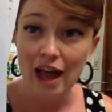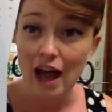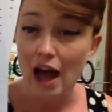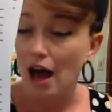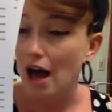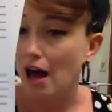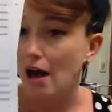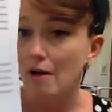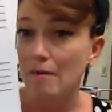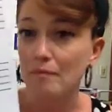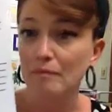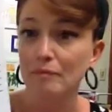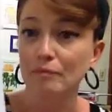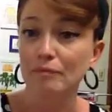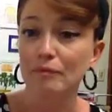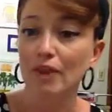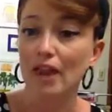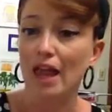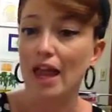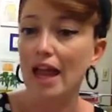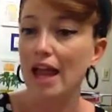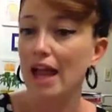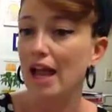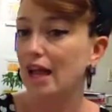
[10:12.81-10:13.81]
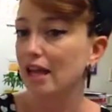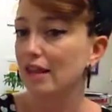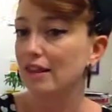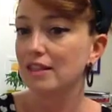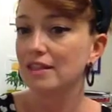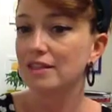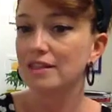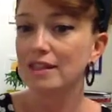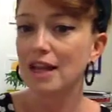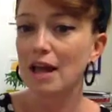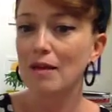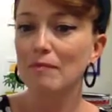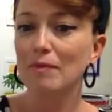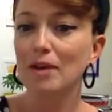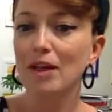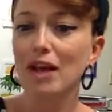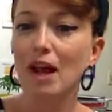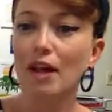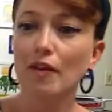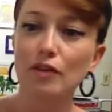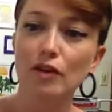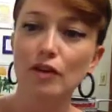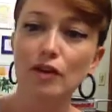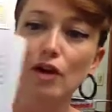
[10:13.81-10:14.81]
Um, and the stem can
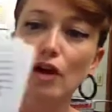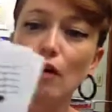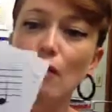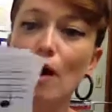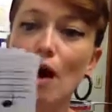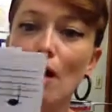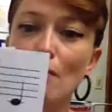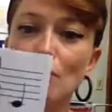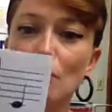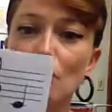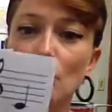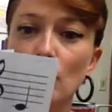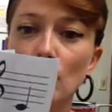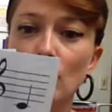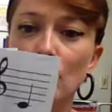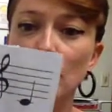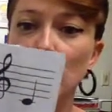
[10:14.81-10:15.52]
either go up or